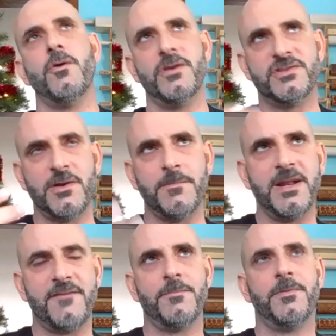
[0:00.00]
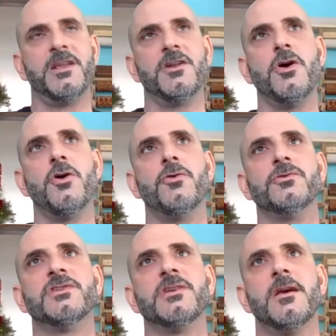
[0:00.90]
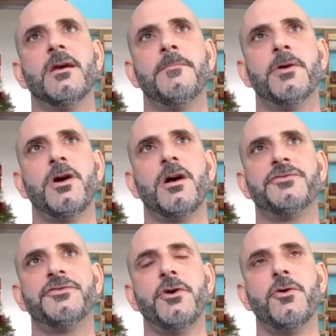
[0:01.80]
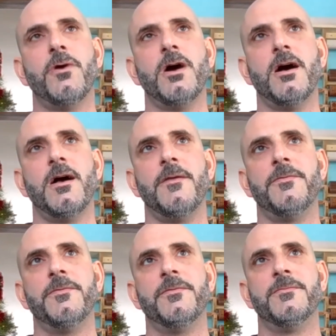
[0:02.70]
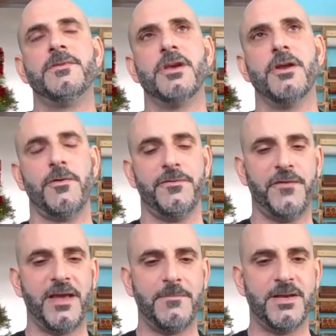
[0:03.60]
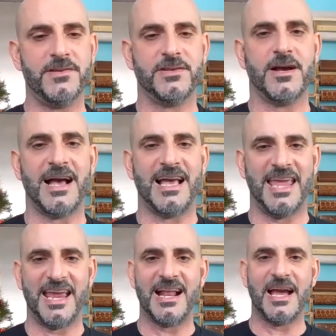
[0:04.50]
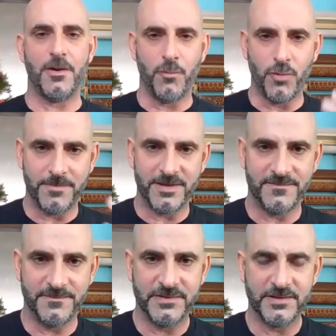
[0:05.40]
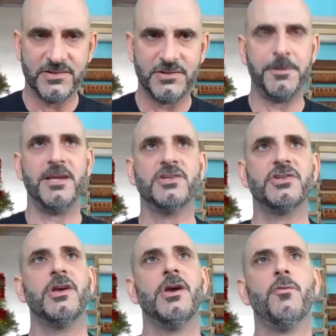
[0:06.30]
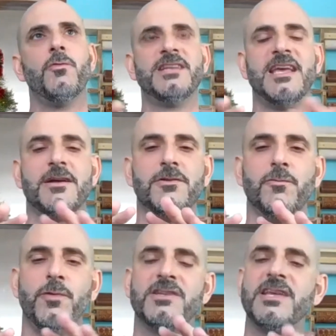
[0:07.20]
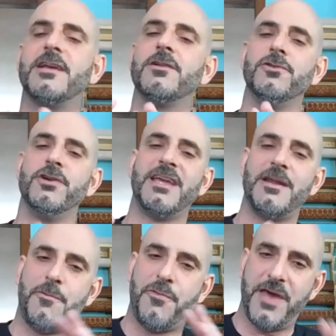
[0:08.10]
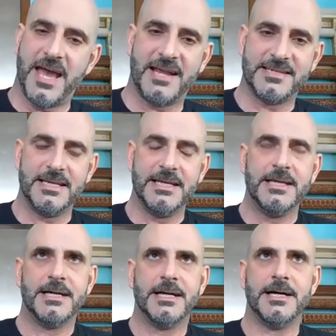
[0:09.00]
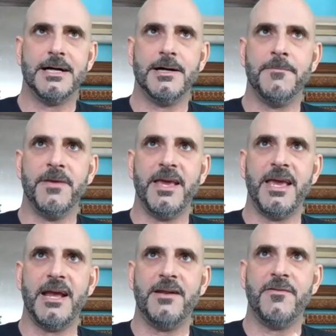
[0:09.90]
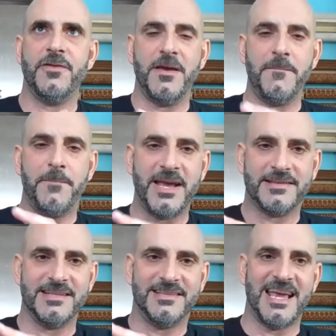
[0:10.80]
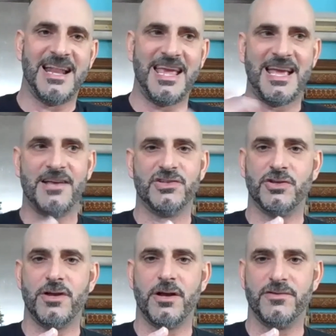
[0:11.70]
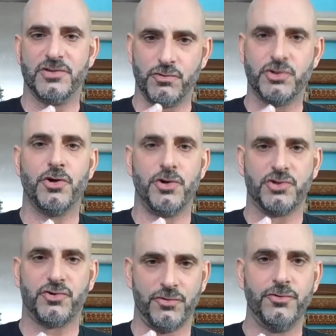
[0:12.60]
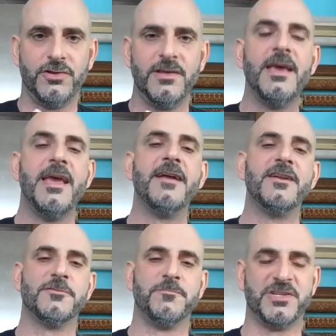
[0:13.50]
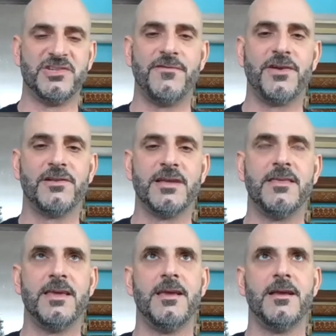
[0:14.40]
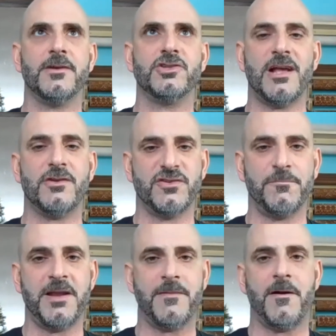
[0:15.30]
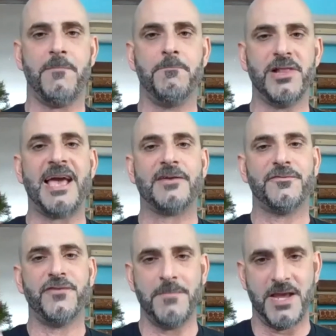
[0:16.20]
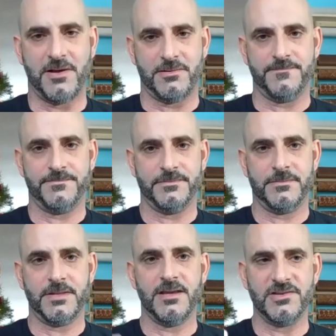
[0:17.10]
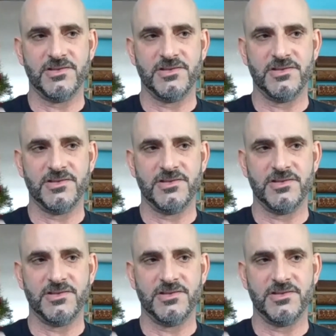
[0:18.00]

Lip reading: is somebody everybody knows, but also, the famous "Ain't I a Woman" speech. We take a look at that. And the impact that has Sojourner Truth, and specifically the challenges of being a Black female in